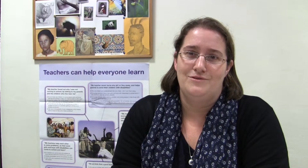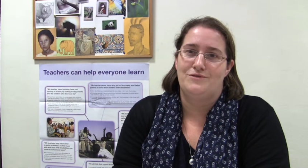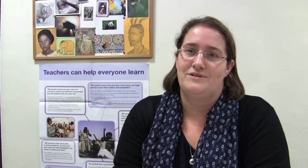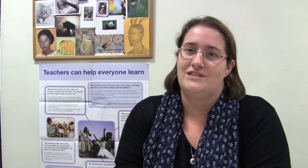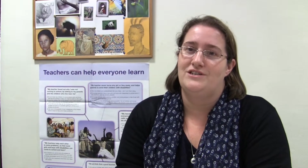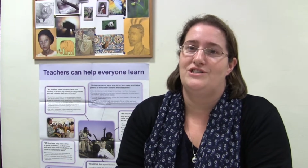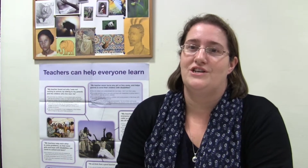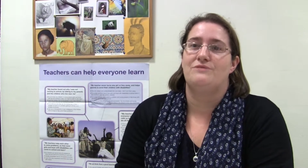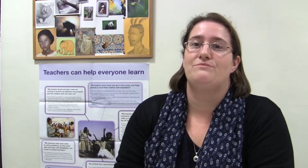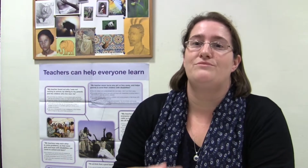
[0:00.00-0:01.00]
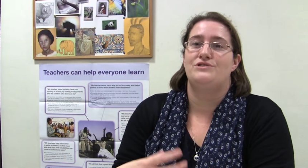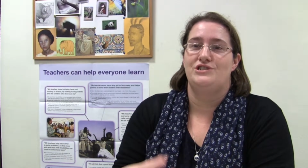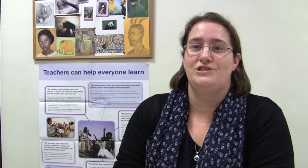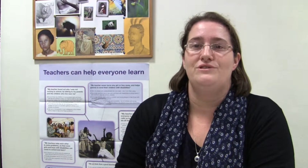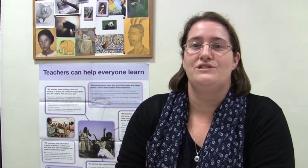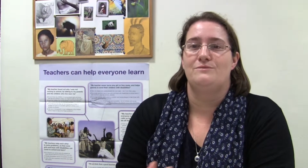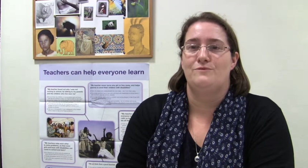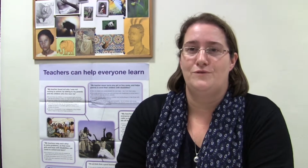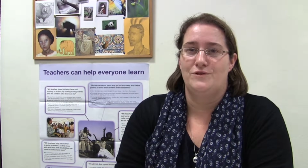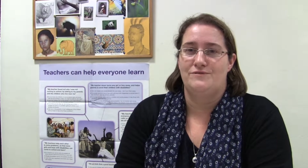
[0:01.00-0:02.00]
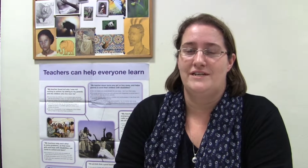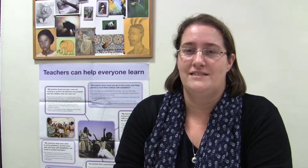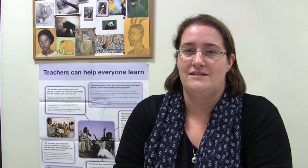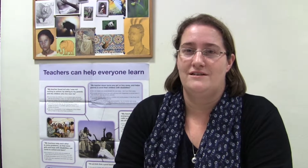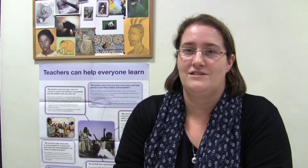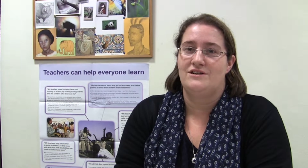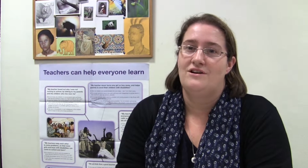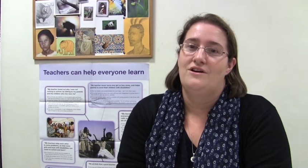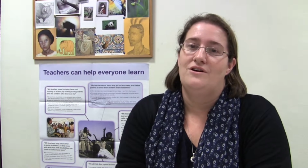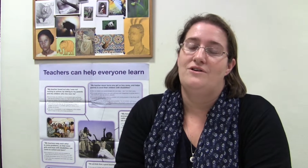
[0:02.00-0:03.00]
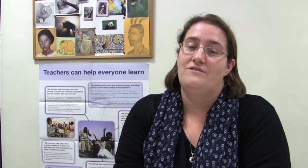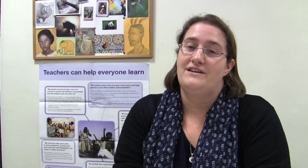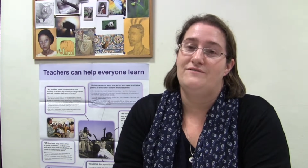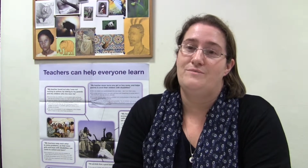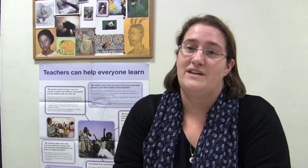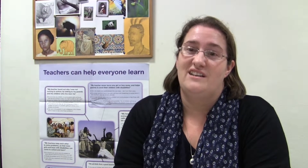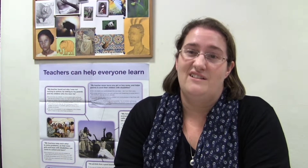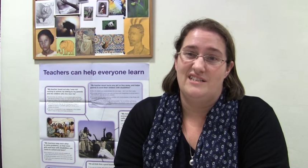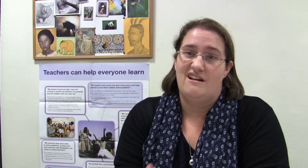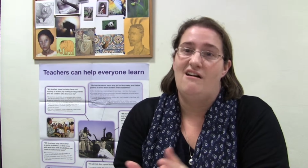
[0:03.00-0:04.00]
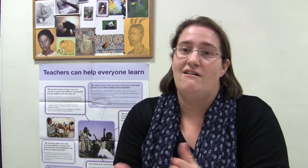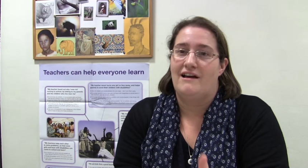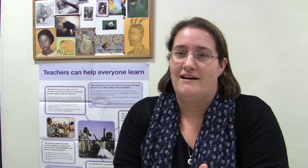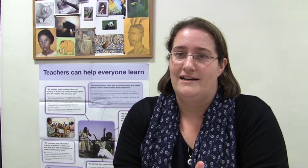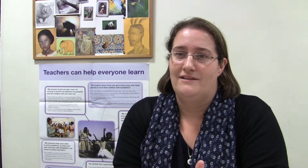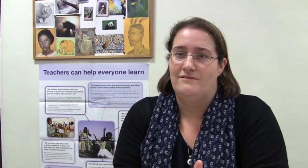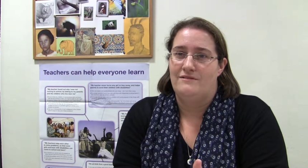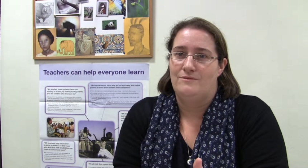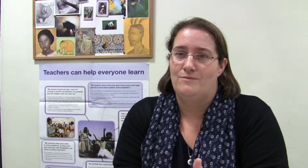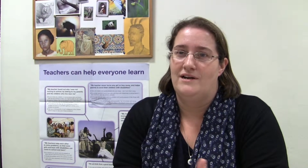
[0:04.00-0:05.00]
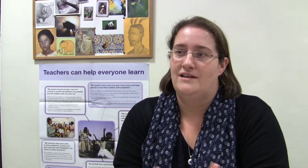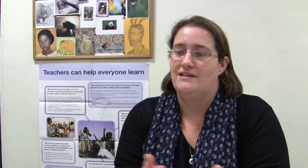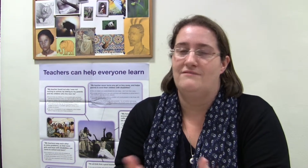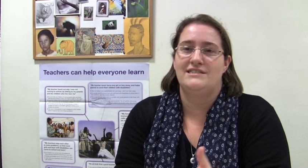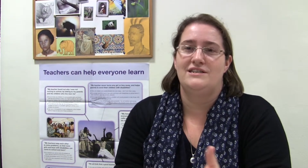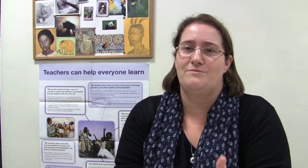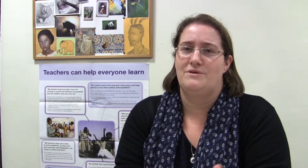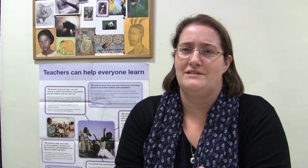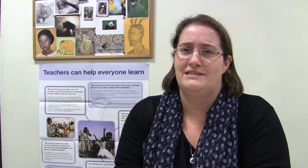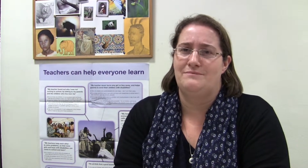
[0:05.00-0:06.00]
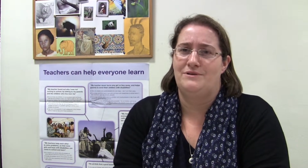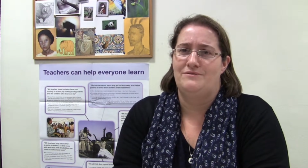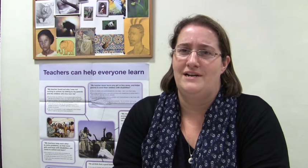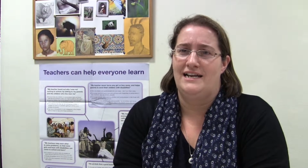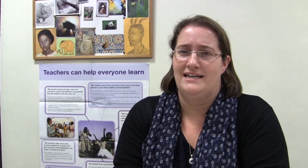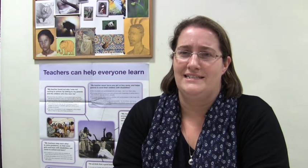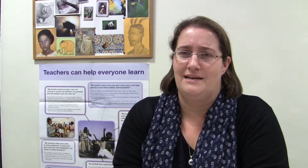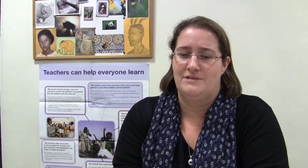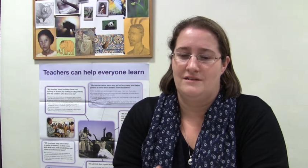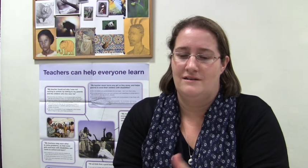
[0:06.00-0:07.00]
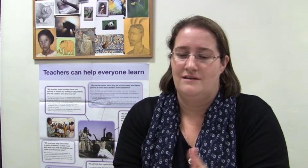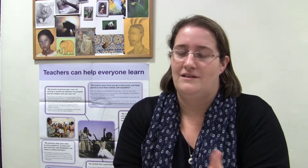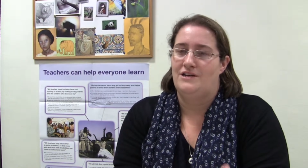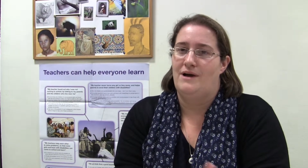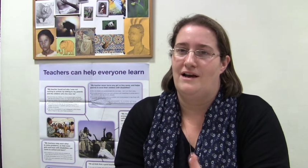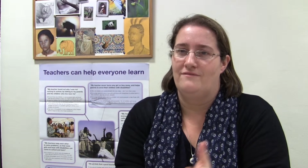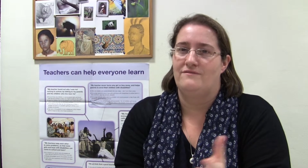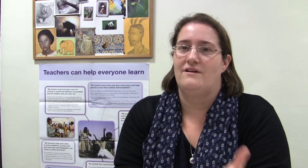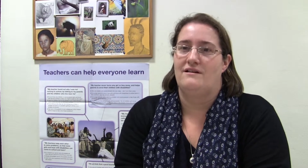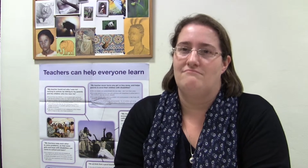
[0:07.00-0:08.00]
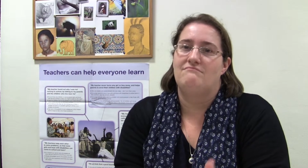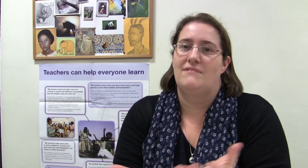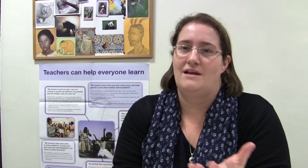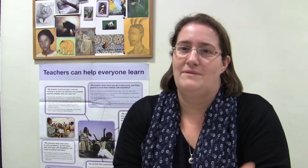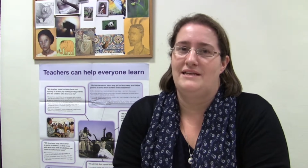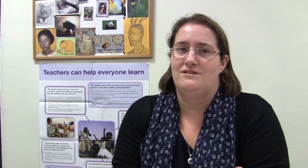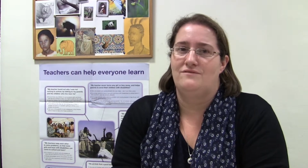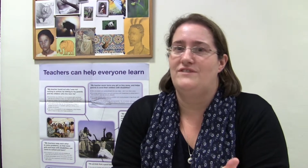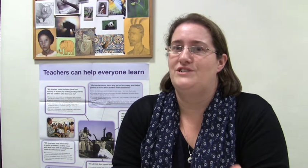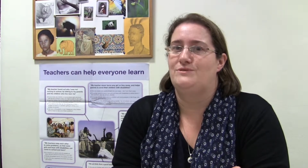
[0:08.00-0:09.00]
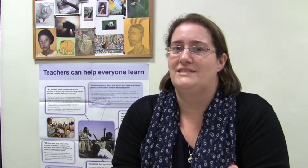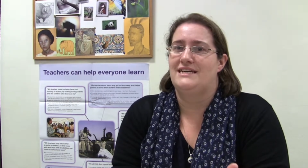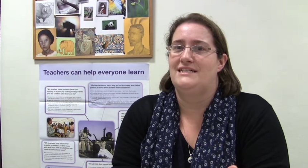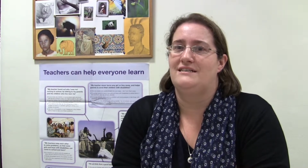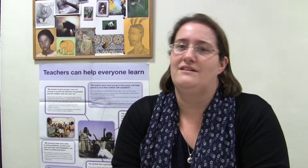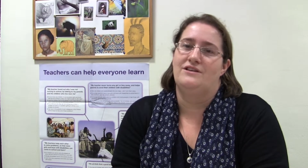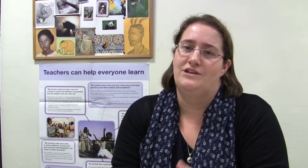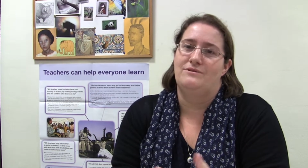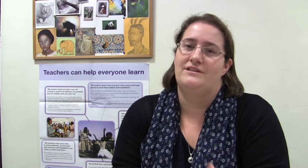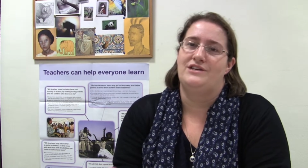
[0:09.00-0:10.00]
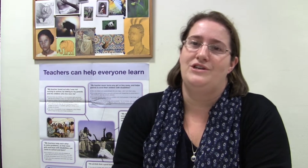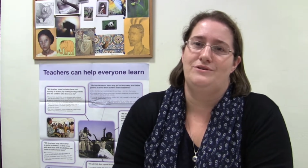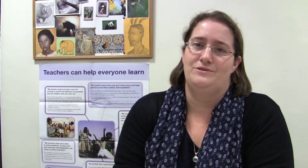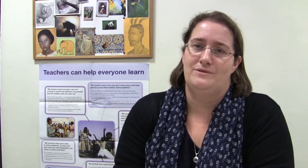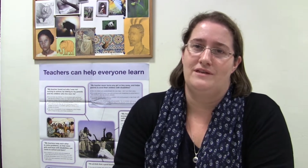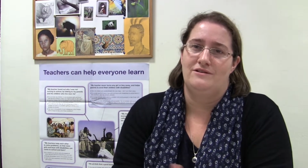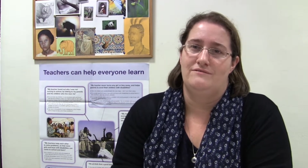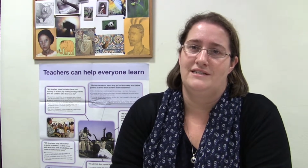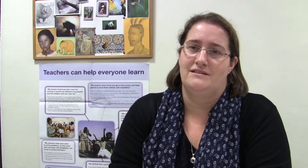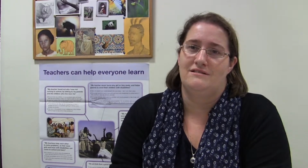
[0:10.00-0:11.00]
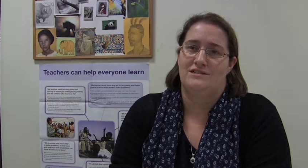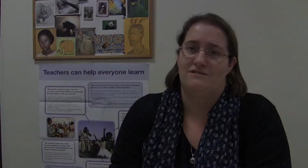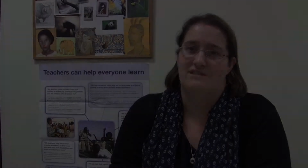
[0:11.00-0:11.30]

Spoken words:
or the researcher can produce them for the research, or even we can use an archive where there is no participant really, except you have a piece of visual data that you will then use within your research.